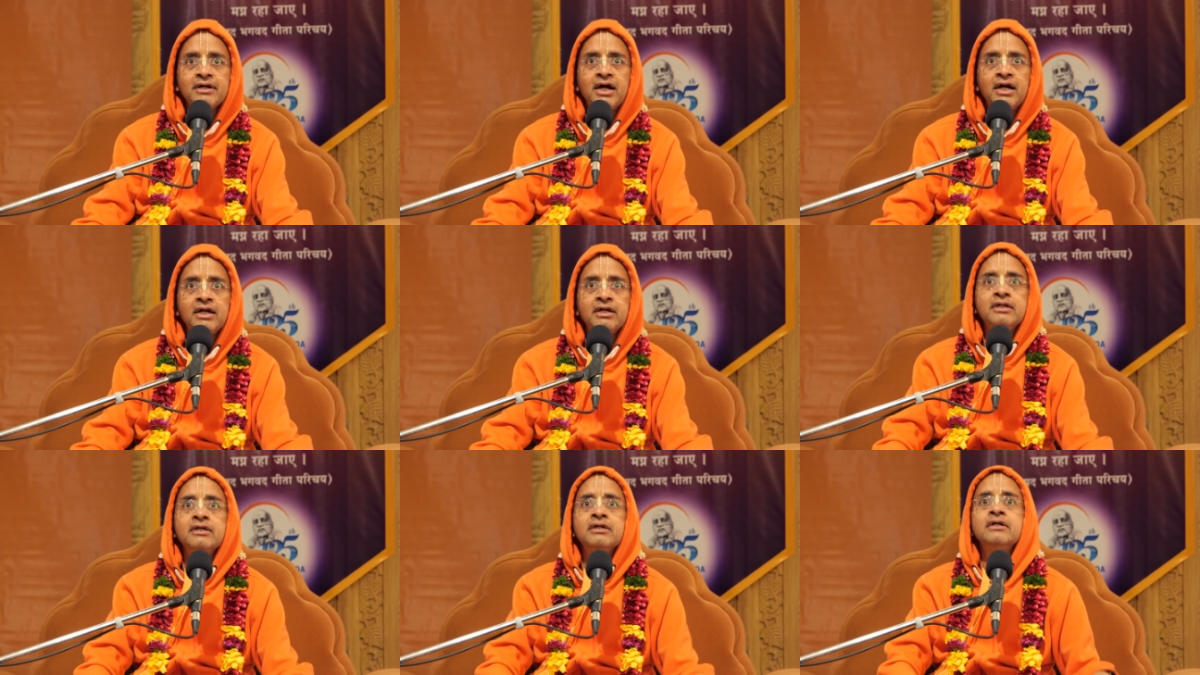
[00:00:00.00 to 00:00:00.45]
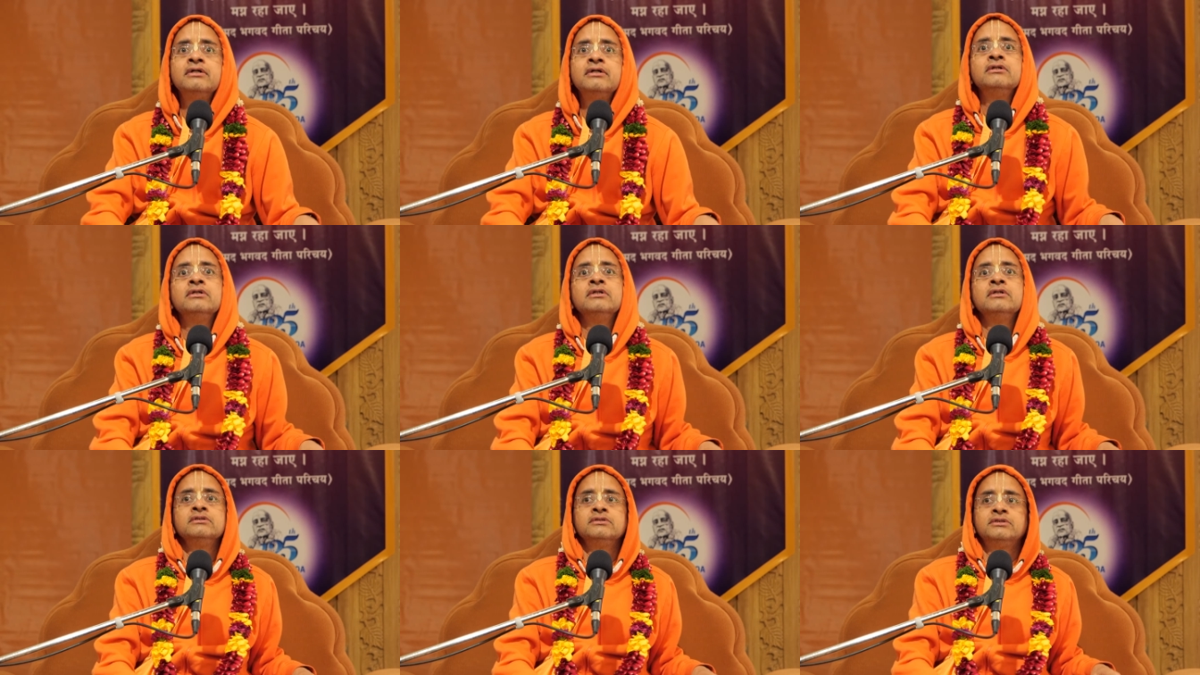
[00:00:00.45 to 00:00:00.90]
and
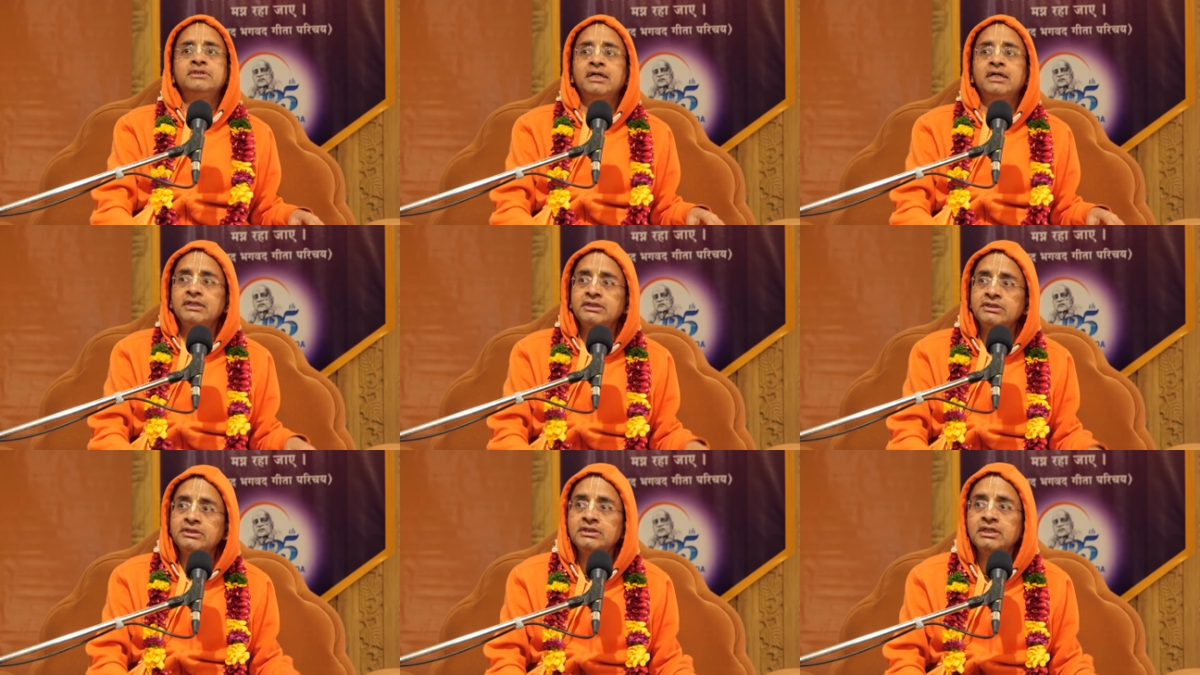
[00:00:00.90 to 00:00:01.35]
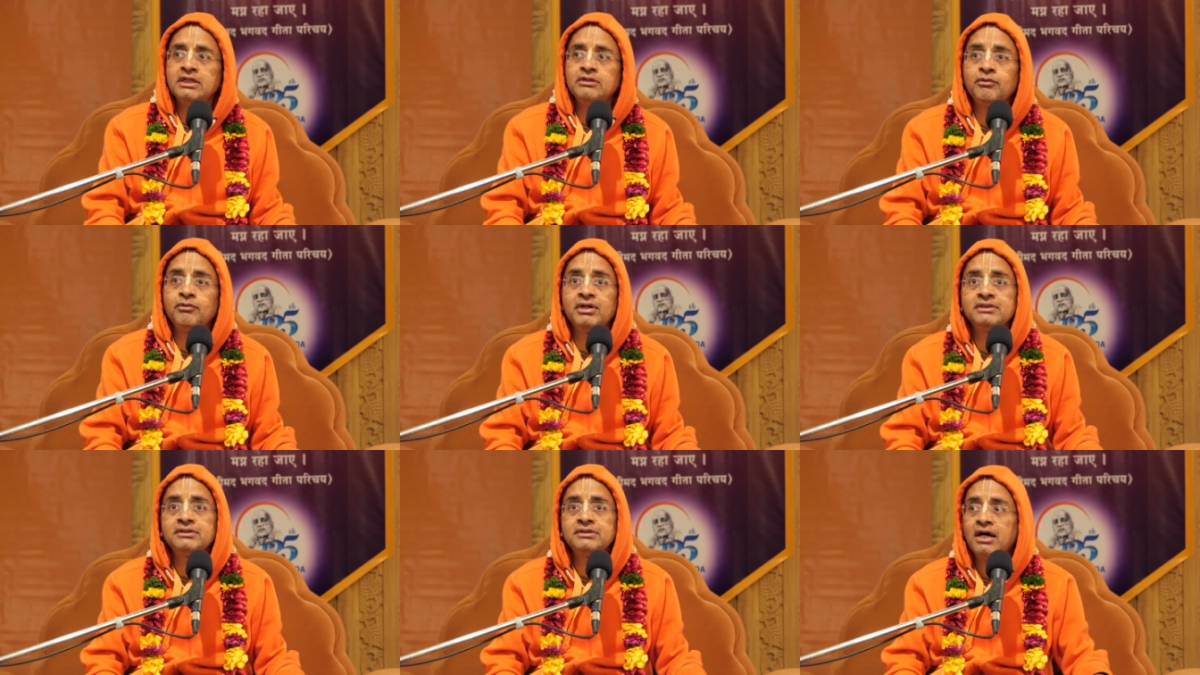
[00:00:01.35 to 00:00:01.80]
cherish
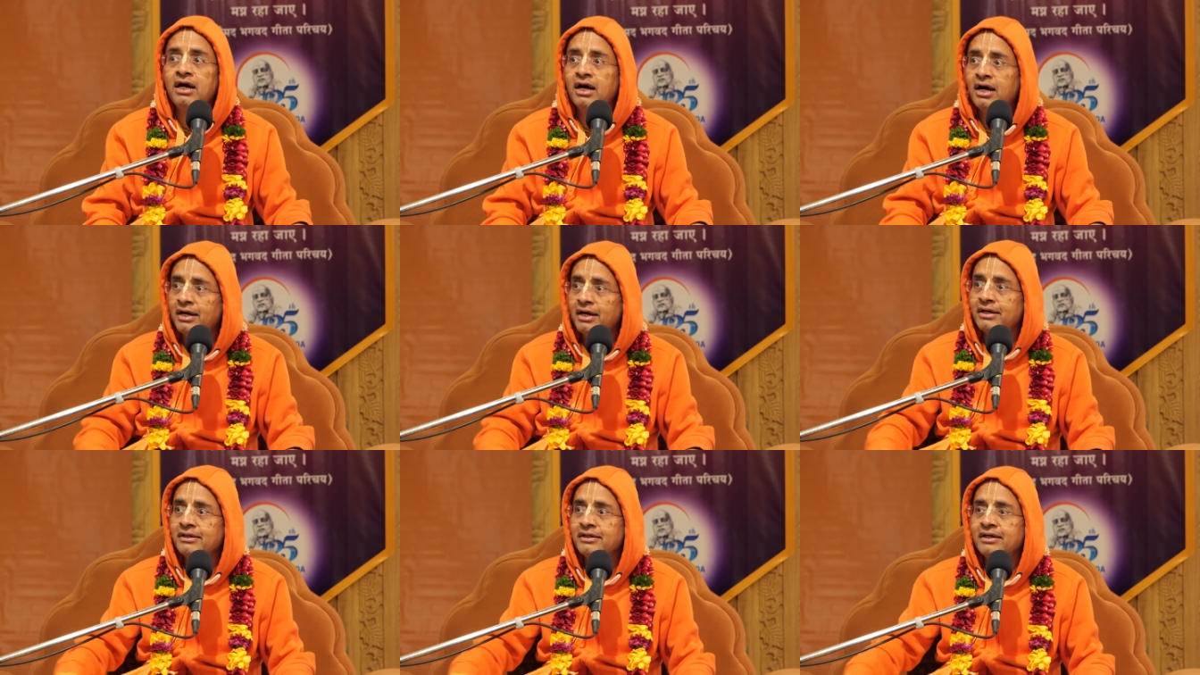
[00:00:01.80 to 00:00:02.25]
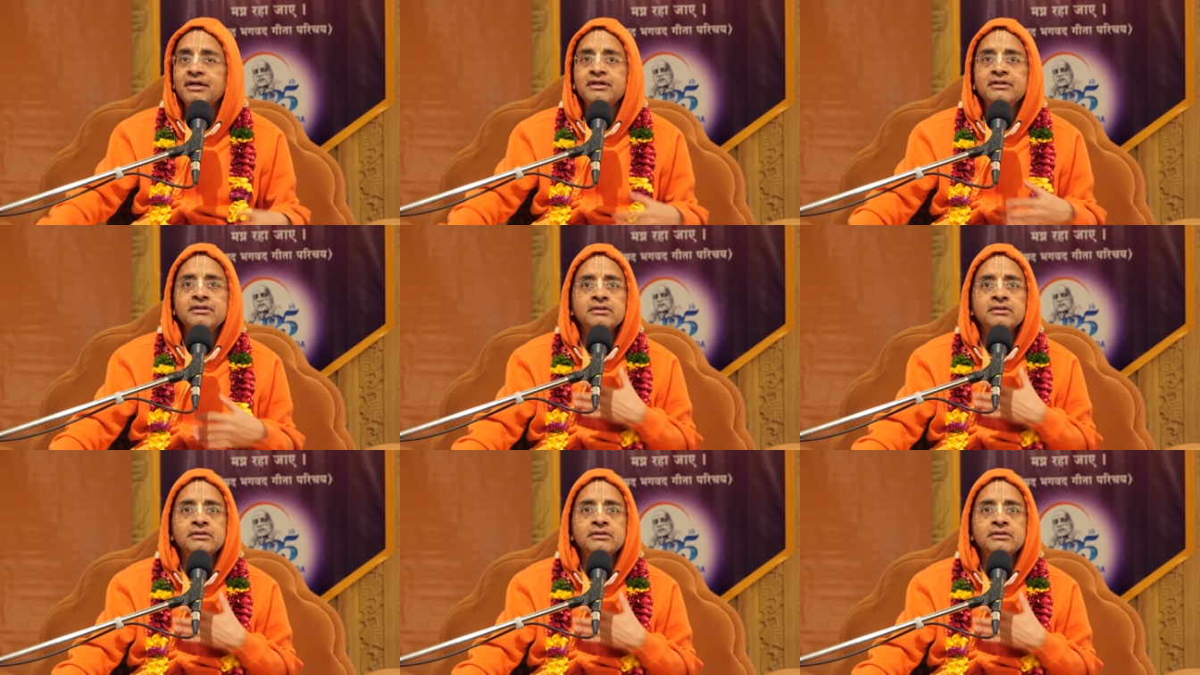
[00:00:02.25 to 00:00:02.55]
in one's heart.